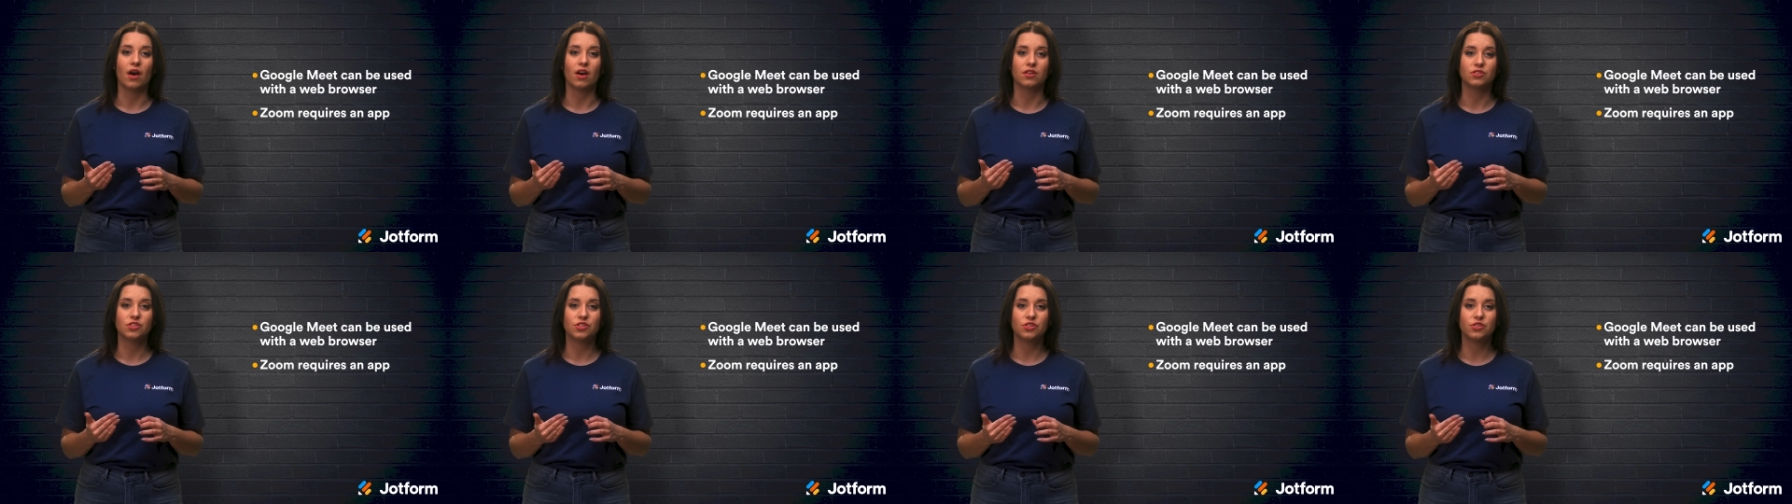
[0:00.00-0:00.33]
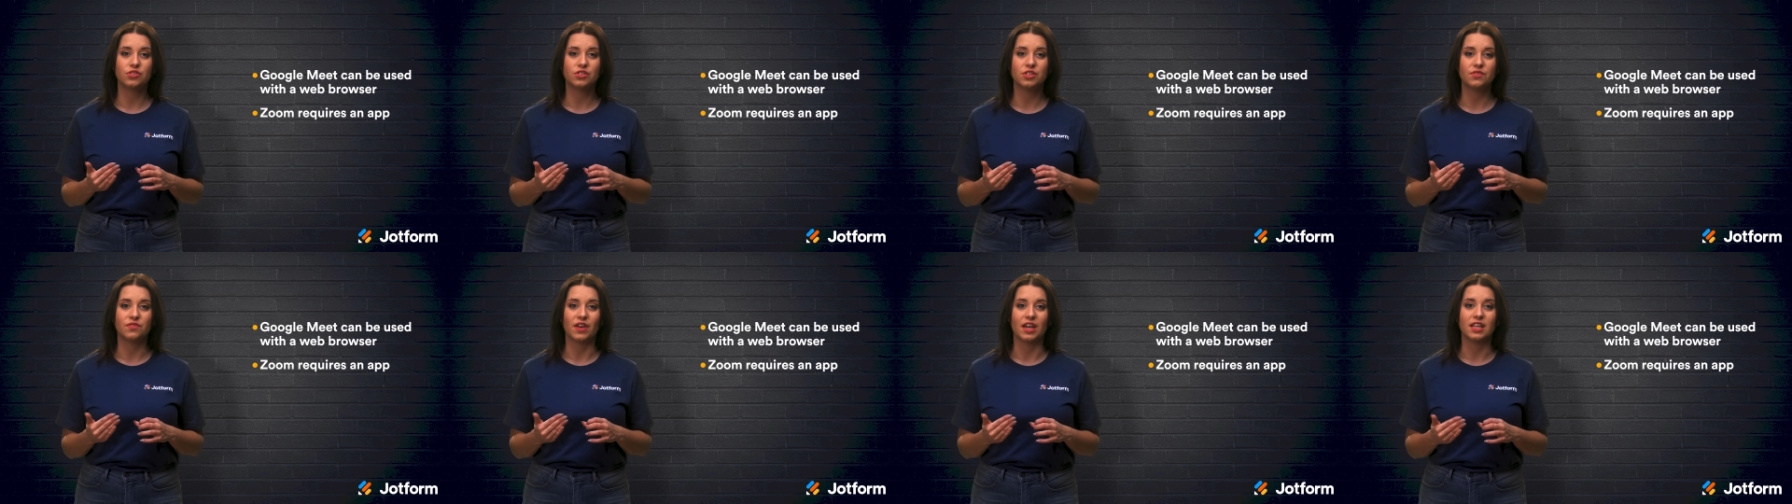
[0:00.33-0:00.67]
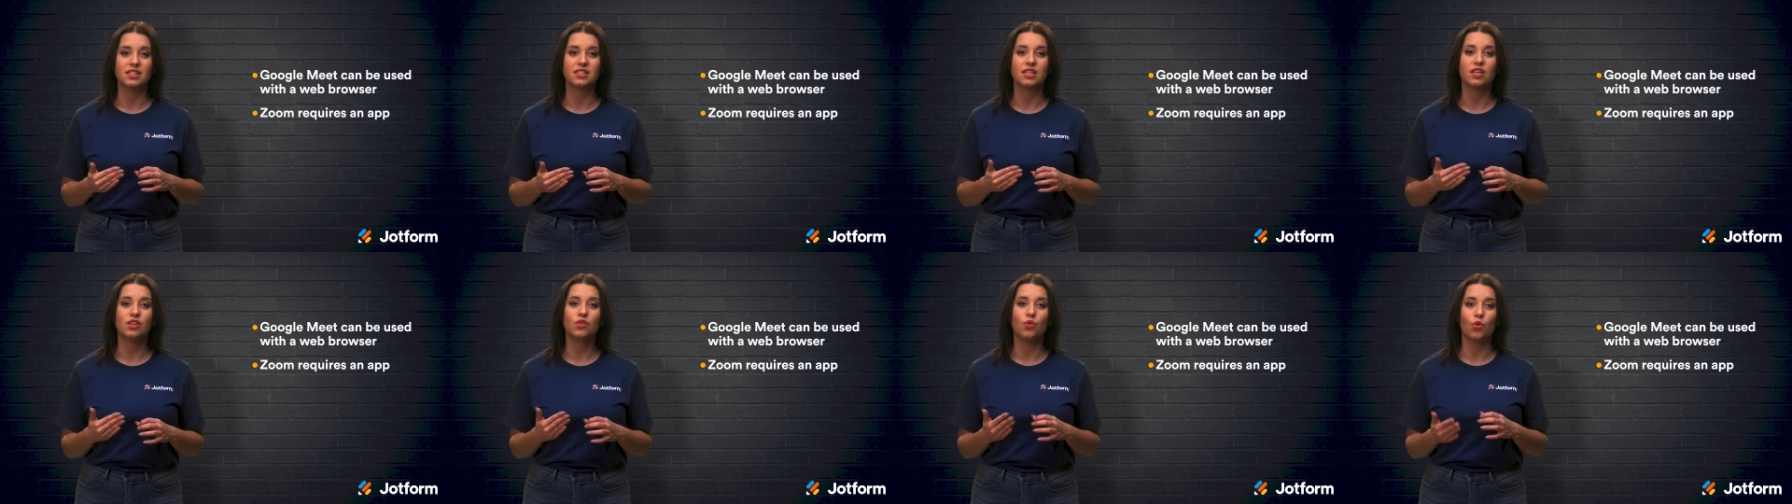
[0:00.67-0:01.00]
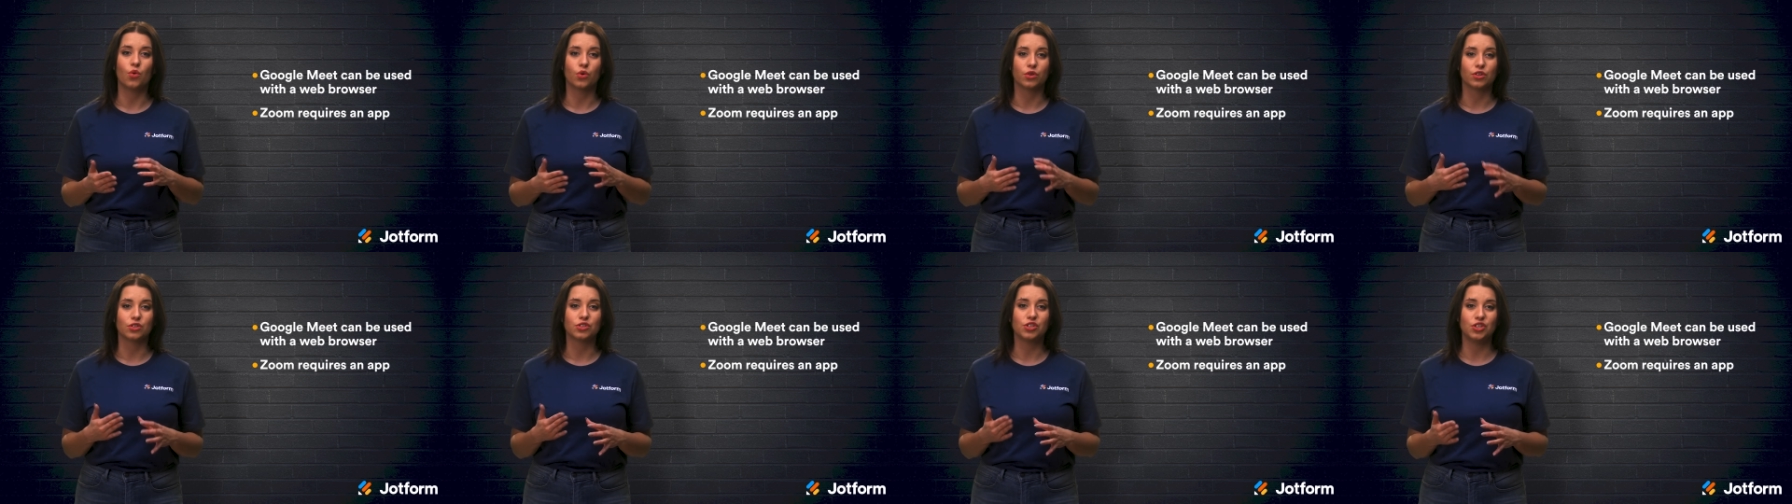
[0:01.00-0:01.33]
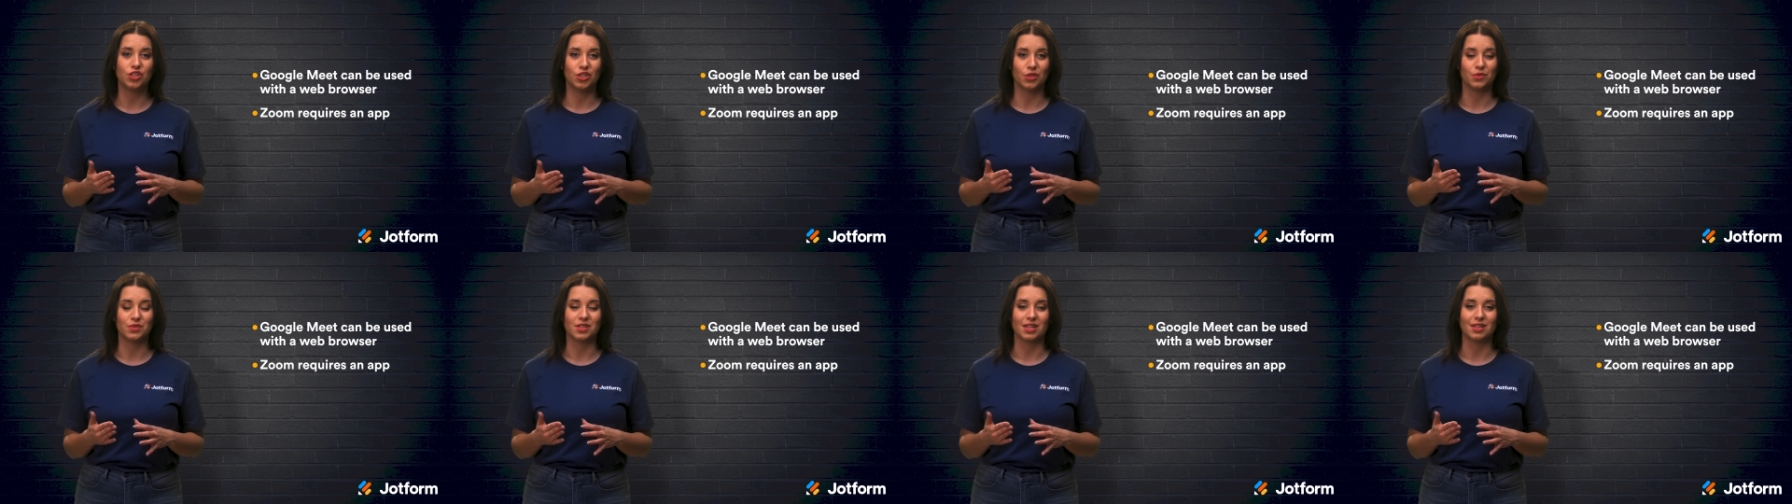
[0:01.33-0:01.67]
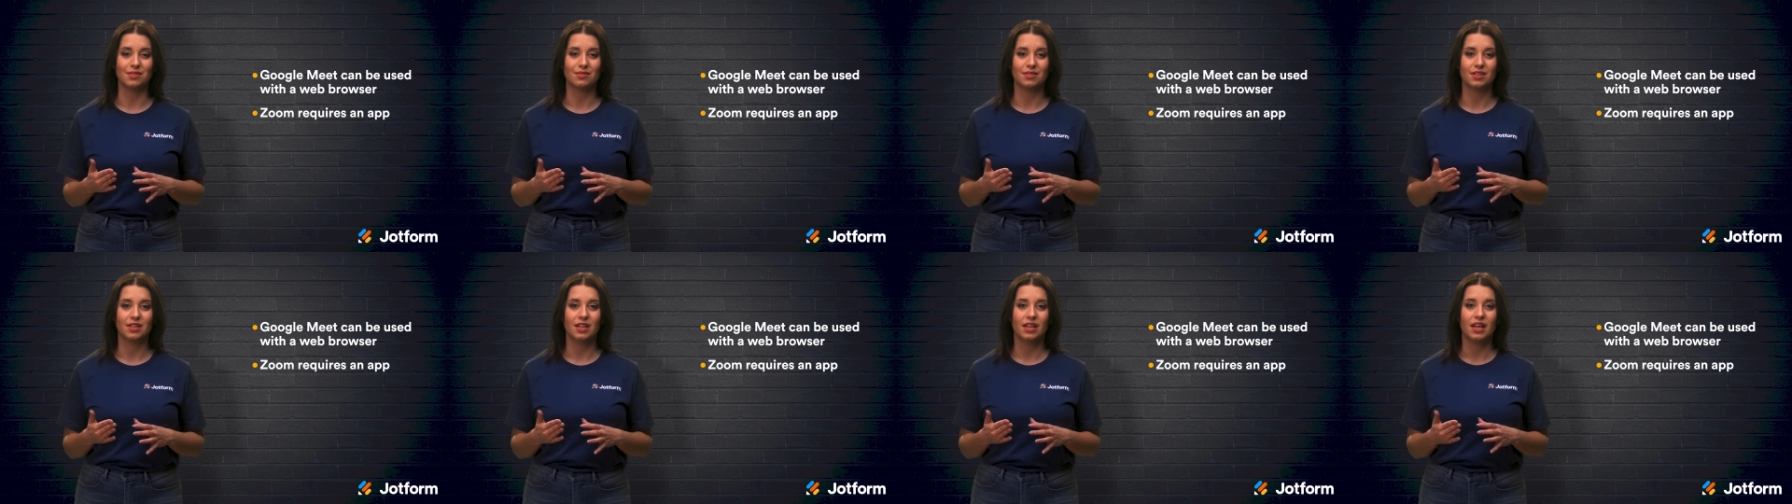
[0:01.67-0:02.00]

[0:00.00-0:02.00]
onto your device in order to use it.